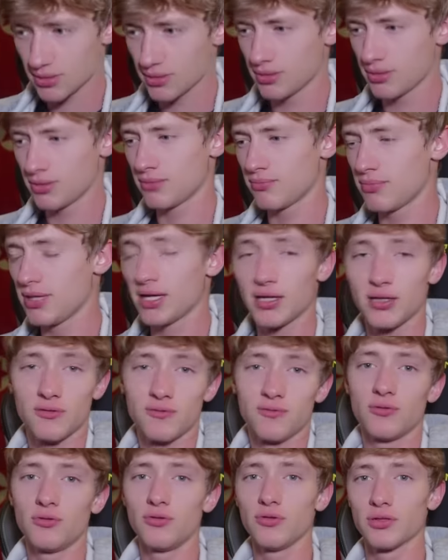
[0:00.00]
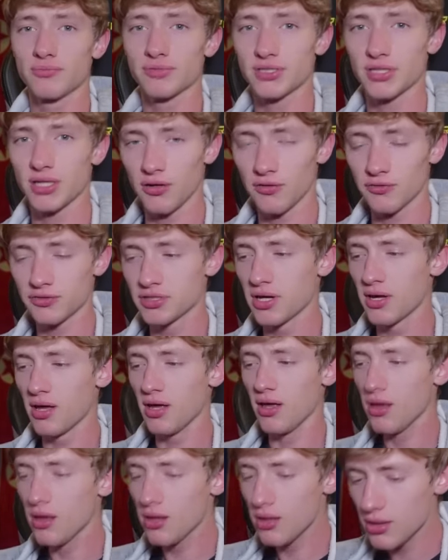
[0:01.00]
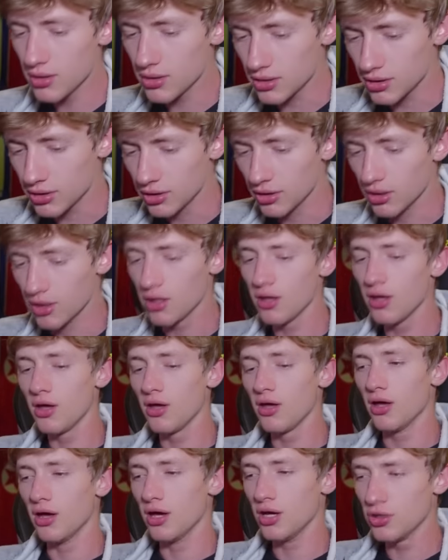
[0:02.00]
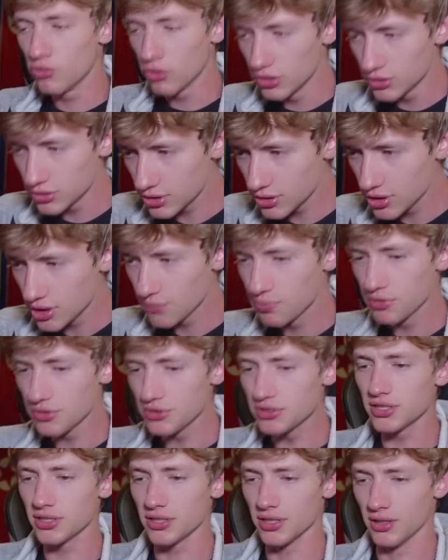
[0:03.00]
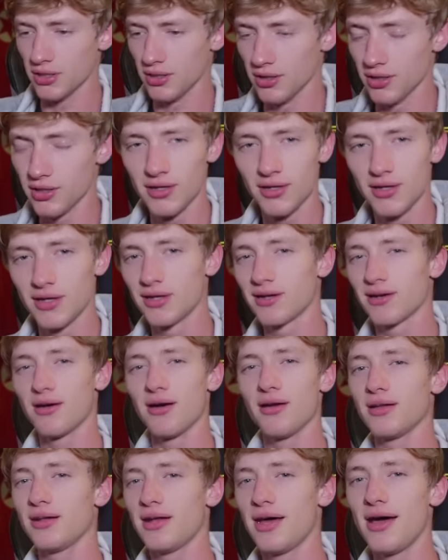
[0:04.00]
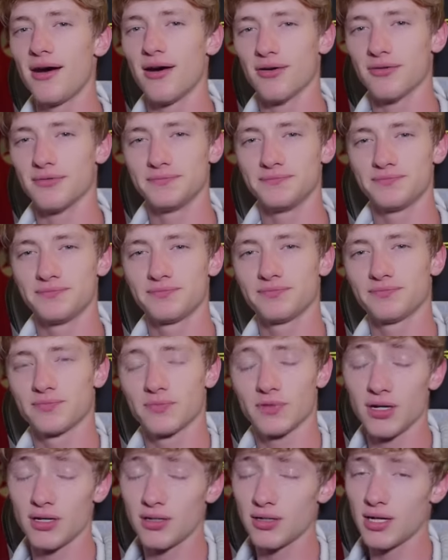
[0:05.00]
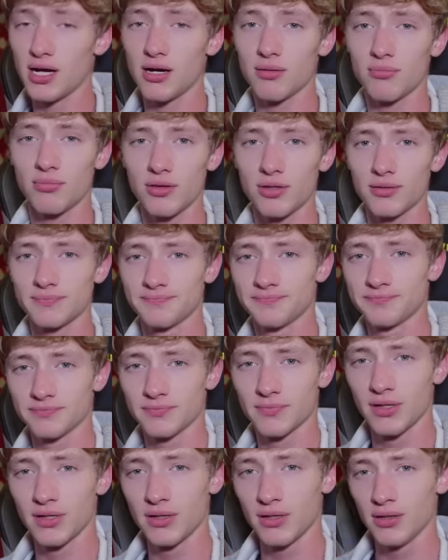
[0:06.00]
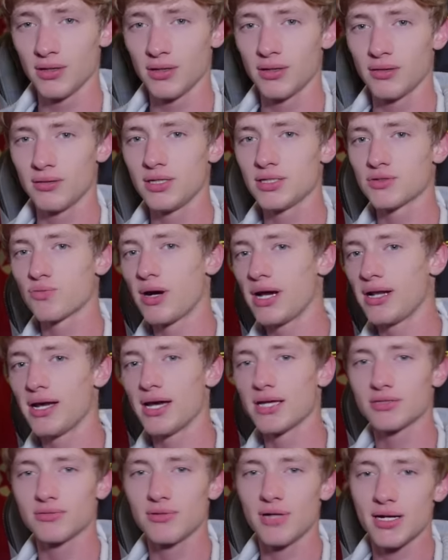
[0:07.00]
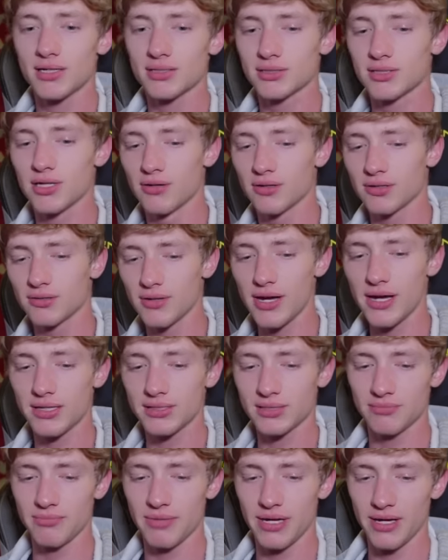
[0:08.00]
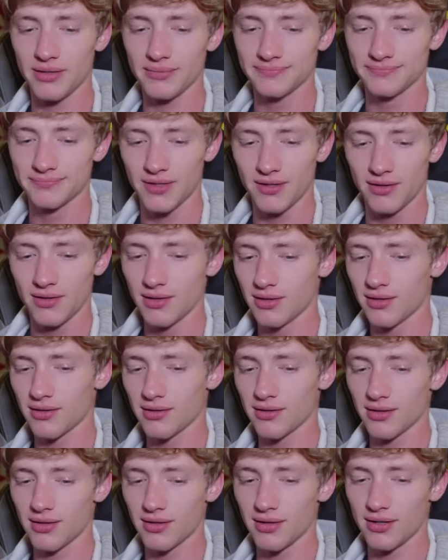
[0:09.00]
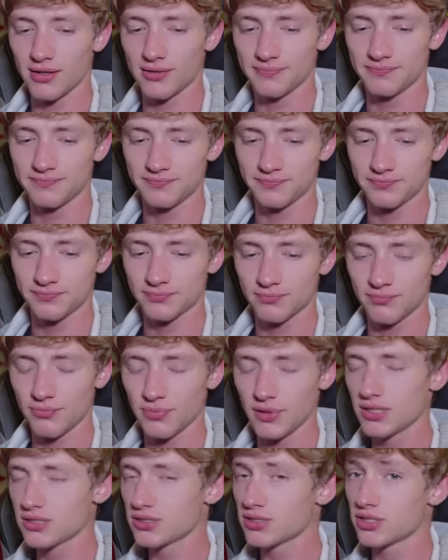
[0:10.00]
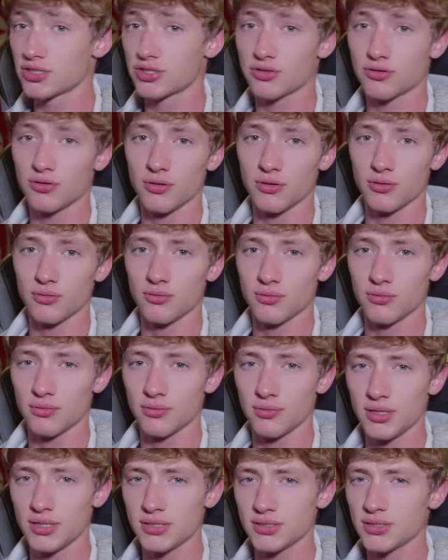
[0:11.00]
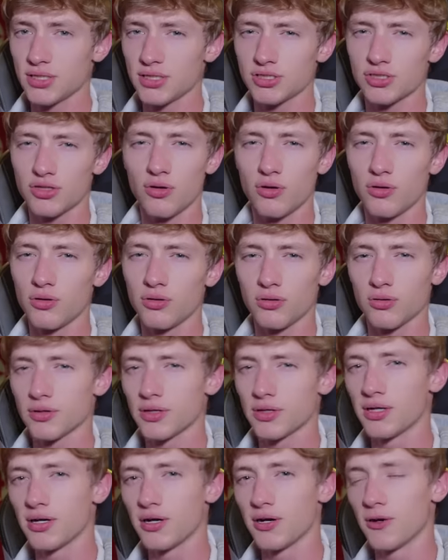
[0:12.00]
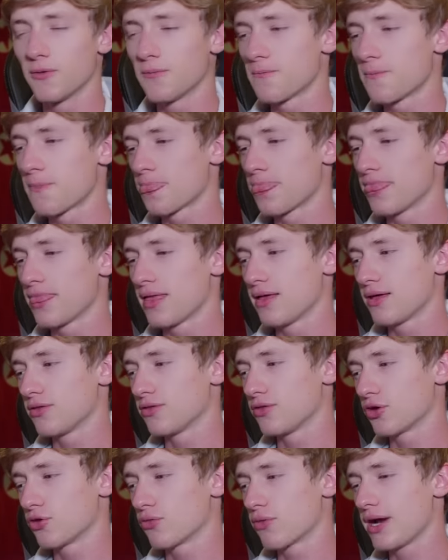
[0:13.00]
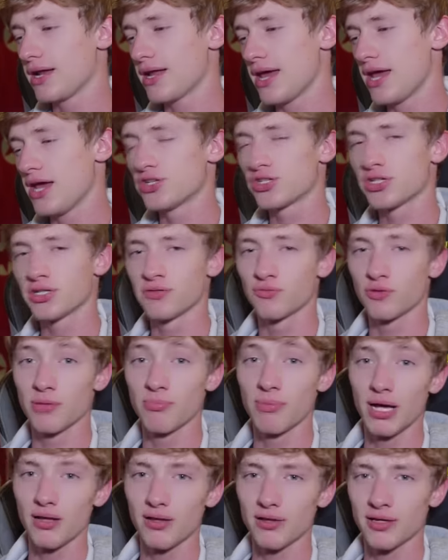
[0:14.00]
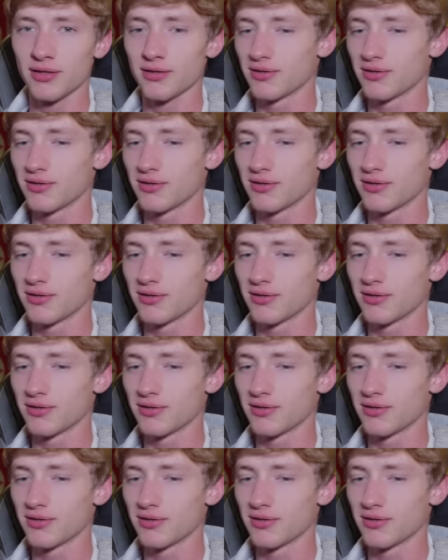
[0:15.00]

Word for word: Making a fool of themselves. Hey, I wanted the pussy. Cut it out. Cut it out, brother. These white ass crackers going crazy, man. Uh, but is this true? Is this whole, you know, the Great Asian Rebellion?